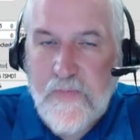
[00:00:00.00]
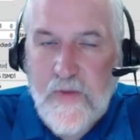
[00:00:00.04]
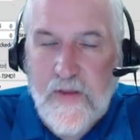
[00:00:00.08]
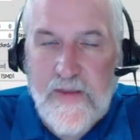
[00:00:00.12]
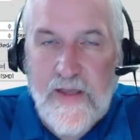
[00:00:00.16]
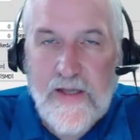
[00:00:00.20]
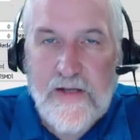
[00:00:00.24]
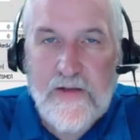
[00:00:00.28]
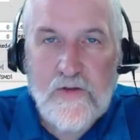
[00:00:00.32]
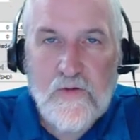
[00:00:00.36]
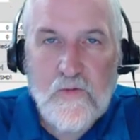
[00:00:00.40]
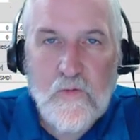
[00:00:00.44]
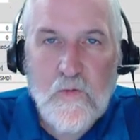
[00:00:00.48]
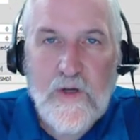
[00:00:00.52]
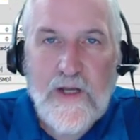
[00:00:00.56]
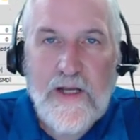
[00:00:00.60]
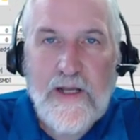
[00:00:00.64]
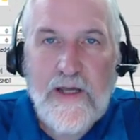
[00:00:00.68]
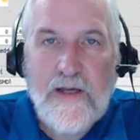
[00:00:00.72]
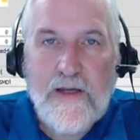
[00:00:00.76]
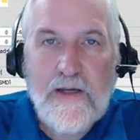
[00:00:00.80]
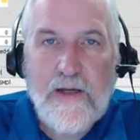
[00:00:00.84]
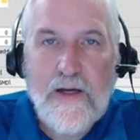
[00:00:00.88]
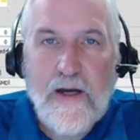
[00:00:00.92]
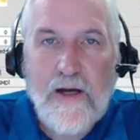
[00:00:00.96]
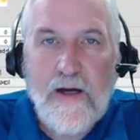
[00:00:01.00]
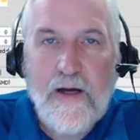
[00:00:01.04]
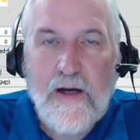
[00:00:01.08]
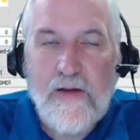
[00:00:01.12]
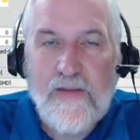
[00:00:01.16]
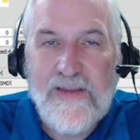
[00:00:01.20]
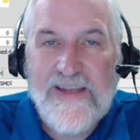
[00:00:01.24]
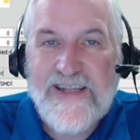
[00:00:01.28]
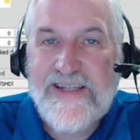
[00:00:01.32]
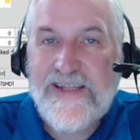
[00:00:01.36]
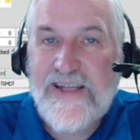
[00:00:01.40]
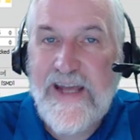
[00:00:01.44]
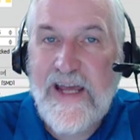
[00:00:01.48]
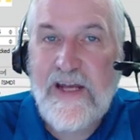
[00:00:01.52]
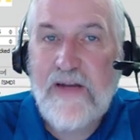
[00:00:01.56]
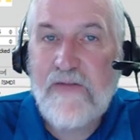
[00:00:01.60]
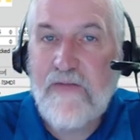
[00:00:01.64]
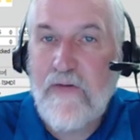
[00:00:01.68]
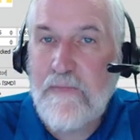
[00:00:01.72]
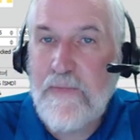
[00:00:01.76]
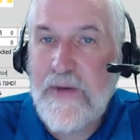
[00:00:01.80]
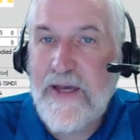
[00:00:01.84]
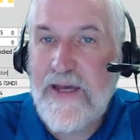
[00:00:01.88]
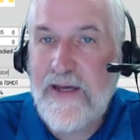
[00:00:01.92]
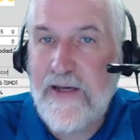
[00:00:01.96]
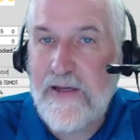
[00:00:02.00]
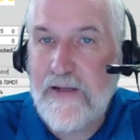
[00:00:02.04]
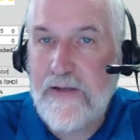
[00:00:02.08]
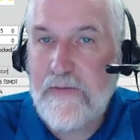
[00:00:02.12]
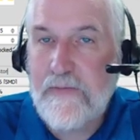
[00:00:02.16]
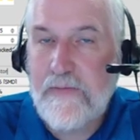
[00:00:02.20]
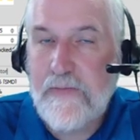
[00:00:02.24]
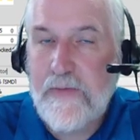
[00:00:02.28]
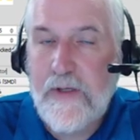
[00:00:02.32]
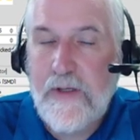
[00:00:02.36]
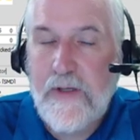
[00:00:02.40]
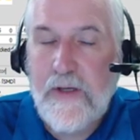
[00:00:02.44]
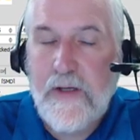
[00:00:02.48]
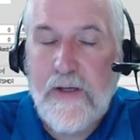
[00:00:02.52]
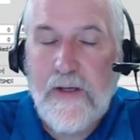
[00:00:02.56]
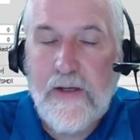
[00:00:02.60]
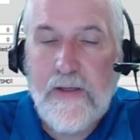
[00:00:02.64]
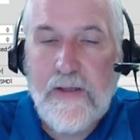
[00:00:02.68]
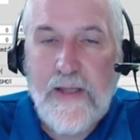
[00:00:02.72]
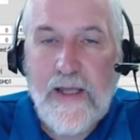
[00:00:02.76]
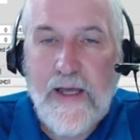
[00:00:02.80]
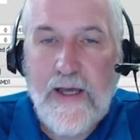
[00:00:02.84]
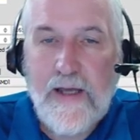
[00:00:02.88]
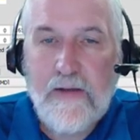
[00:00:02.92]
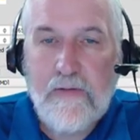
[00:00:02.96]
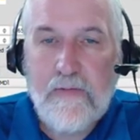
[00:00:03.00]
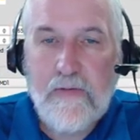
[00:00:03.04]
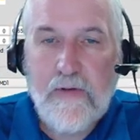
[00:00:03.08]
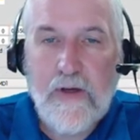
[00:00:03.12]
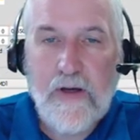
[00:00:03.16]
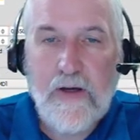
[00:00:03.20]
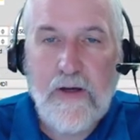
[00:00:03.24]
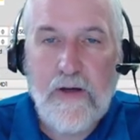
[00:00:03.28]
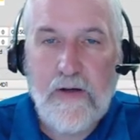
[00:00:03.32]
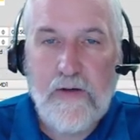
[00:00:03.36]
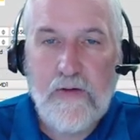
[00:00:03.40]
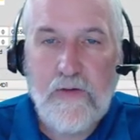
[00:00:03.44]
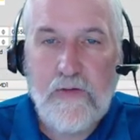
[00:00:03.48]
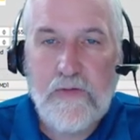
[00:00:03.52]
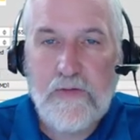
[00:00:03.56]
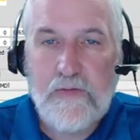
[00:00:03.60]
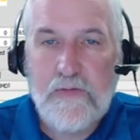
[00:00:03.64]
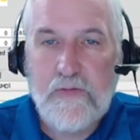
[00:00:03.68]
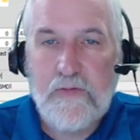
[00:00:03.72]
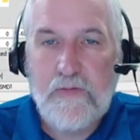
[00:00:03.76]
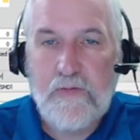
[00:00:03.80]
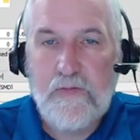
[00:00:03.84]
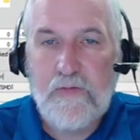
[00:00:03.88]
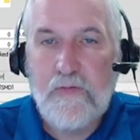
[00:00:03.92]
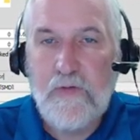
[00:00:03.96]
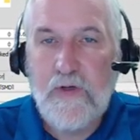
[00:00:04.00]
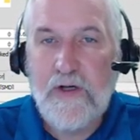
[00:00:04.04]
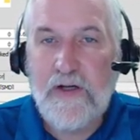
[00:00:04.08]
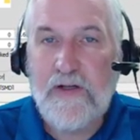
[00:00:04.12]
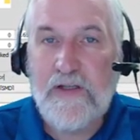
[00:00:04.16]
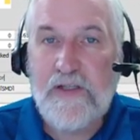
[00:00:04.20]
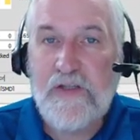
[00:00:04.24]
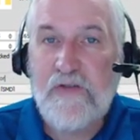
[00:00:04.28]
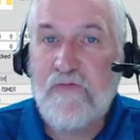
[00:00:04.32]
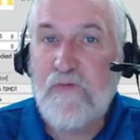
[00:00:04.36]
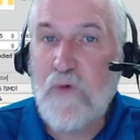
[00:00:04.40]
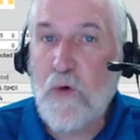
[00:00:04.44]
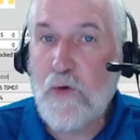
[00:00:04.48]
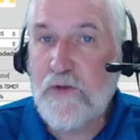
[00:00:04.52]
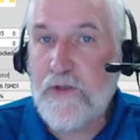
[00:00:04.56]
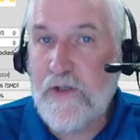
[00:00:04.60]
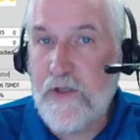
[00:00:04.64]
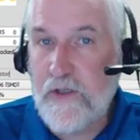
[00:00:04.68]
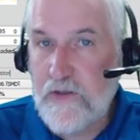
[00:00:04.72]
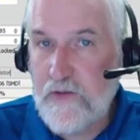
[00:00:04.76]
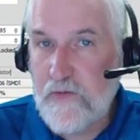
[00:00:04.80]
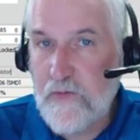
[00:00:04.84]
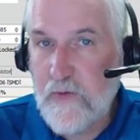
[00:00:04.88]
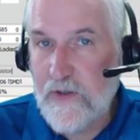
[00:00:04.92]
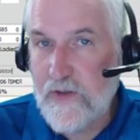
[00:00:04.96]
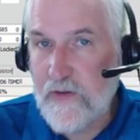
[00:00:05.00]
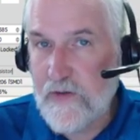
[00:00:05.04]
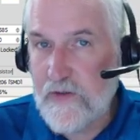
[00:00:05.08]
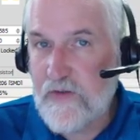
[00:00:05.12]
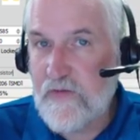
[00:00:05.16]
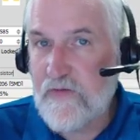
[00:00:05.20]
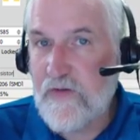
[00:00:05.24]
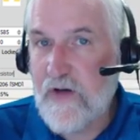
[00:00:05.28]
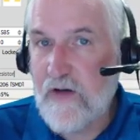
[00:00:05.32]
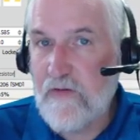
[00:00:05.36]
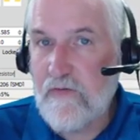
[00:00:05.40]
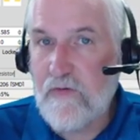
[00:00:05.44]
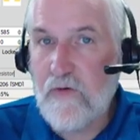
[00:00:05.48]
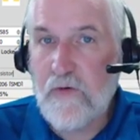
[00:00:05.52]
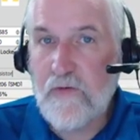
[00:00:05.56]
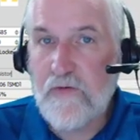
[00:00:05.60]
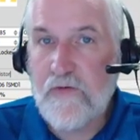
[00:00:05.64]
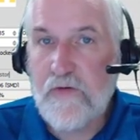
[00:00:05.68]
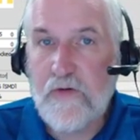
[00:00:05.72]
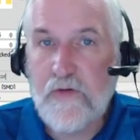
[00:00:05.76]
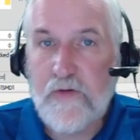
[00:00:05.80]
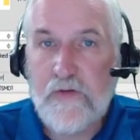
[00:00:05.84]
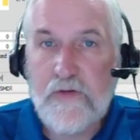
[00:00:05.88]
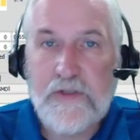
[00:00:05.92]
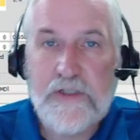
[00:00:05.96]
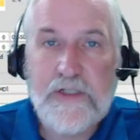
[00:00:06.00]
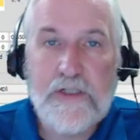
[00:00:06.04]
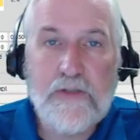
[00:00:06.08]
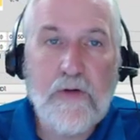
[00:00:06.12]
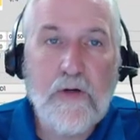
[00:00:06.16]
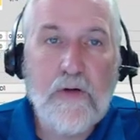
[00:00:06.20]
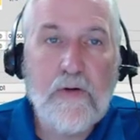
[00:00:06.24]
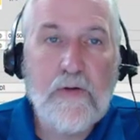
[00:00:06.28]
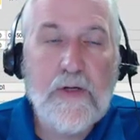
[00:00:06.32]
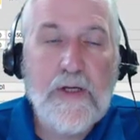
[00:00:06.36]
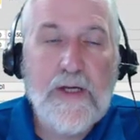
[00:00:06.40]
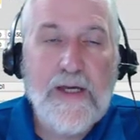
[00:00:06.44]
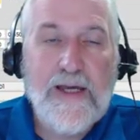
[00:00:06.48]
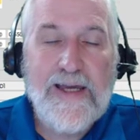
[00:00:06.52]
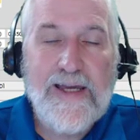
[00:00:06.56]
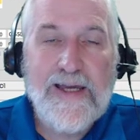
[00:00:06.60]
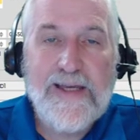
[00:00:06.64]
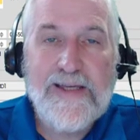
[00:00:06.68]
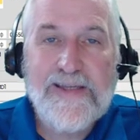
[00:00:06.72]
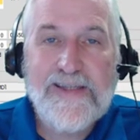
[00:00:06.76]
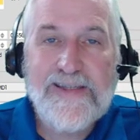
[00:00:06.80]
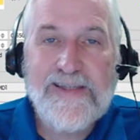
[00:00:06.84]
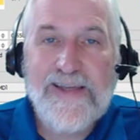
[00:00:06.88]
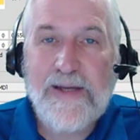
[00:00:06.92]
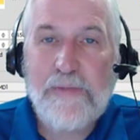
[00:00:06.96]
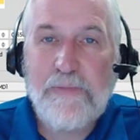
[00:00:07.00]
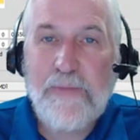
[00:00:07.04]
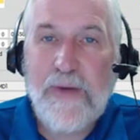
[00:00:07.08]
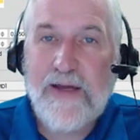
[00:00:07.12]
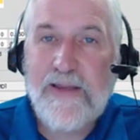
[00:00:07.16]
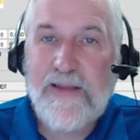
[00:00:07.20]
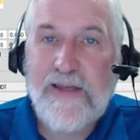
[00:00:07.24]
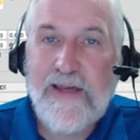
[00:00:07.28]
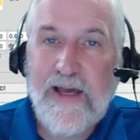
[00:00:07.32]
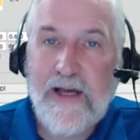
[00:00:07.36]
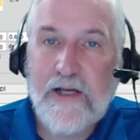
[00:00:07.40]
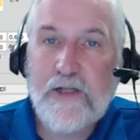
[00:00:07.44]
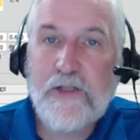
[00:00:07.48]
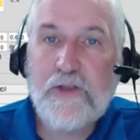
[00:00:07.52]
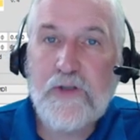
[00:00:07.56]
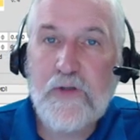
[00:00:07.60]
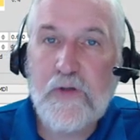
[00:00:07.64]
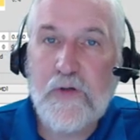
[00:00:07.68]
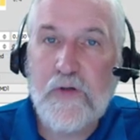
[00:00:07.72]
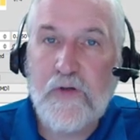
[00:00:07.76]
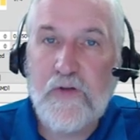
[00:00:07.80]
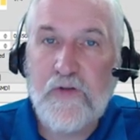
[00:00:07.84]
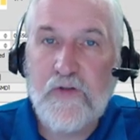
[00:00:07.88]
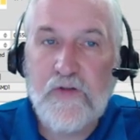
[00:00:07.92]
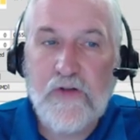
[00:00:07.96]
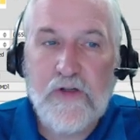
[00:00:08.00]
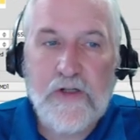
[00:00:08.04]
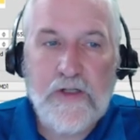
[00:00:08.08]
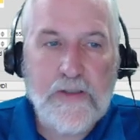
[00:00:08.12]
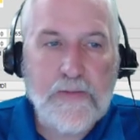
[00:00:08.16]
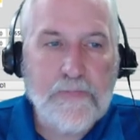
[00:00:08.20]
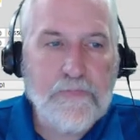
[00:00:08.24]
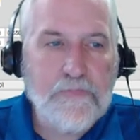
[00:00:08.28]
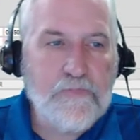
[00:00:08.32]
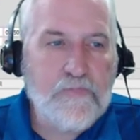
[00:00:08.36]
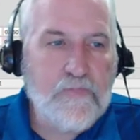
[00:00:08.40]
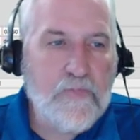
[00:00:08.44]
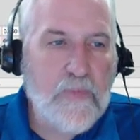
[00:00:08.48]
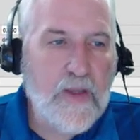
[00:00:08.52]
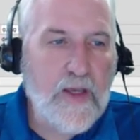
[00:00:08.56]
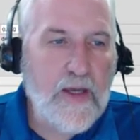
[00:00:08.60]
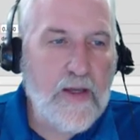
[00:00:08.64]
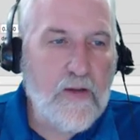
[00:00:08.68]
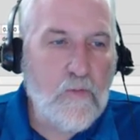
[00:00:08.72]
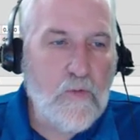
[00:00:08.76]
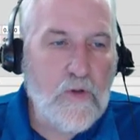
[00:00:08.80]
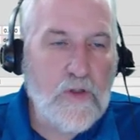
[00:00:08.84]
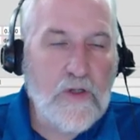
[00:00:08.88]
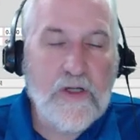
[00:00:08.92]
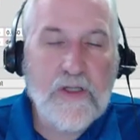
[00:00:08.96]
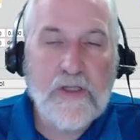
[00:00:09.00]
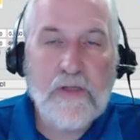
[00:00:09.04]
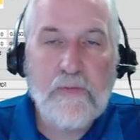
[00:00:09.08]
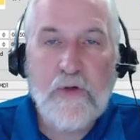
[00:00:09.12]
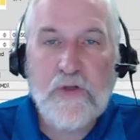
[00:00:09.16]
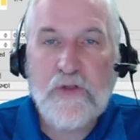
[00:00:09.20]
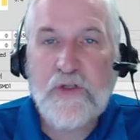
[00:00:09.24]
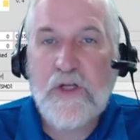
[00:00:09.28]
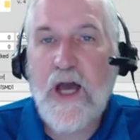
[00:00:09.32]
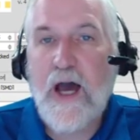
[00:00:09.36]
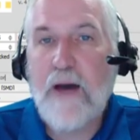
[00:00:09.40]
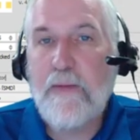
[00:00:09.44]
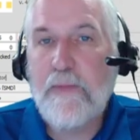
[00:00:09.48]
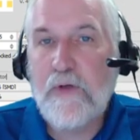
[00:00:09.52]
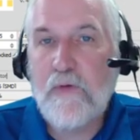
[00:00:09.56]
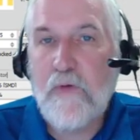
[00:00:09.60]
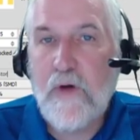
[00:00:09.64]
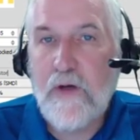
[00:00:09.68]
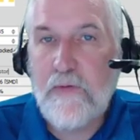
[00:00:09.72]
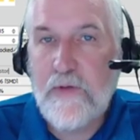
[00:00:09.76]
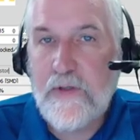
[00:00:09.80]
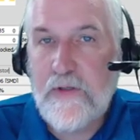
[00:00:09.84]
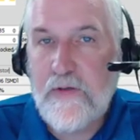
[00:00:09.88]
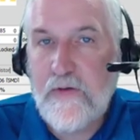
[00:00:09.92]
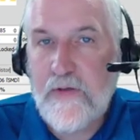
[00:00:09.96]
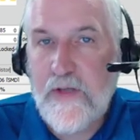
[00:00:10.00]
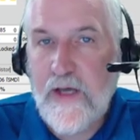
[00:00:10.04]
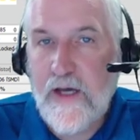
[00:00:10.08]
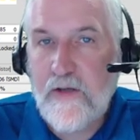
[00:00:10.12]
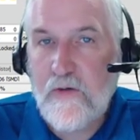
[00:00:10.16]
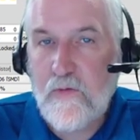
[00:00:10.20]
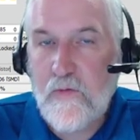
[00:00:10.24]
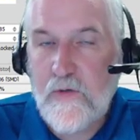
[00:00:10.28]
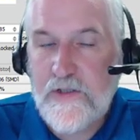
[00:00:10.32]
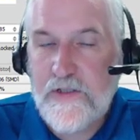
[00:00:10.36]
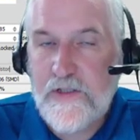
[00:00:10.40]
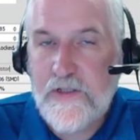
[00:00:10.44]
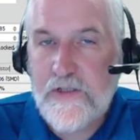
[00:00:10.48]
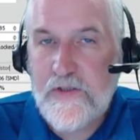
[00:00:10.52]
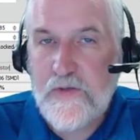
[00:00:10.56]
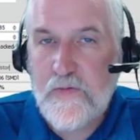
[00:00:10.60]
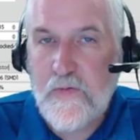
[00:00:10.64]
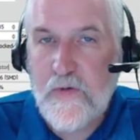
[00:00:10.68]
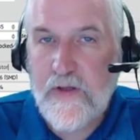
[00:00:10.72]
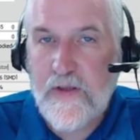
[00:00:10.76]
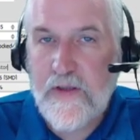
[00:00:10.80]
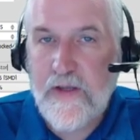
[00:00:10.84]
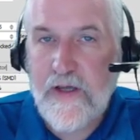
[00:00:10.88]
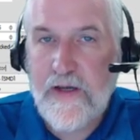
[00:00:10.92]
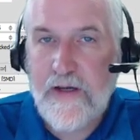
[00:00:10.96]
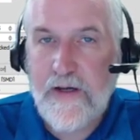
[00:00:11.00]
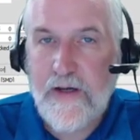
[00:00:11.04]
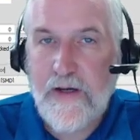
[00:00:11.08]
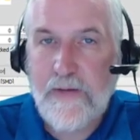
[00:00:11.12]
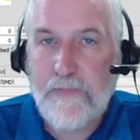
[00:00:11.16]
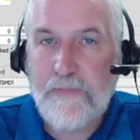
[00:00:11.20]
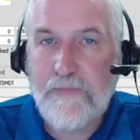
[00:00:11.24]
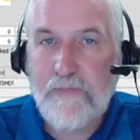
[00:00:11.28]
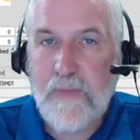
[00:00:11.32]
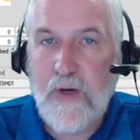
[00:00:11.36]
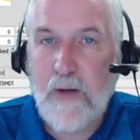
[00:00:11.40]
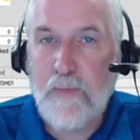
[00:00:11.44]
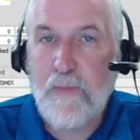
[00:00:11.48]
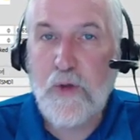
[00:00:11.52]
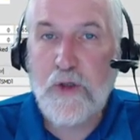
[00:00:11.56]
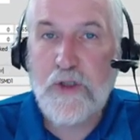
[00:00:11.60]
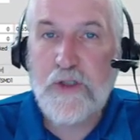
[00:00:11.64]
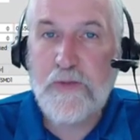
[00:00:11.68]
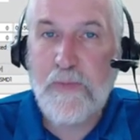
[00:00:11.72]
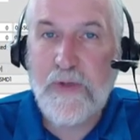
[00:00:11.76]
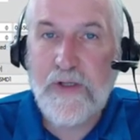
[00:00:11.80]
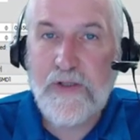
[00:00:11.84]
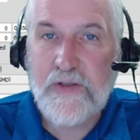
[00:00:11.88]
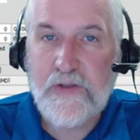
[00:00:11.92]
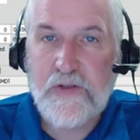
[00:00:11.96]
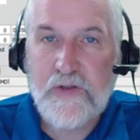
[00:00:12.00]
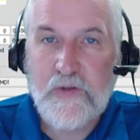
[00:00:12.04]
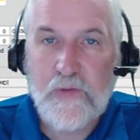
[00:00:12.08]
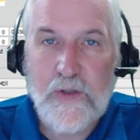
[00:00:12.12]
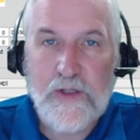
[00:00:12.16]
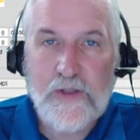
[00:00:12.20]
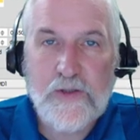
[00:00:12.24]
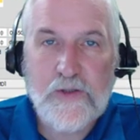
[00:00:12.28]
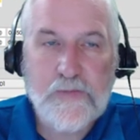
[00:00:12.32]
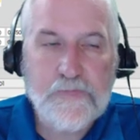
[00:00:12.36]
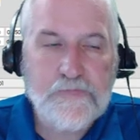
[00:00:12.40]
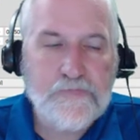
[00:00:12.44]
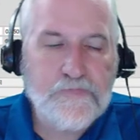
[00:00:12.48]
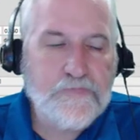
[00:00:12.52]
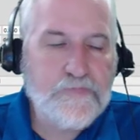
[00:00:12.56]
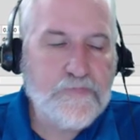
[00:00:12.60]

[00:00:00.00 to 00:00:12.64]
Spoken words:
That is reading the state of a pin that where its voltage, whether it's 5 volts or 0, is set by the external circuit. And we'll look at the most common way we do that, which is with a push button switch.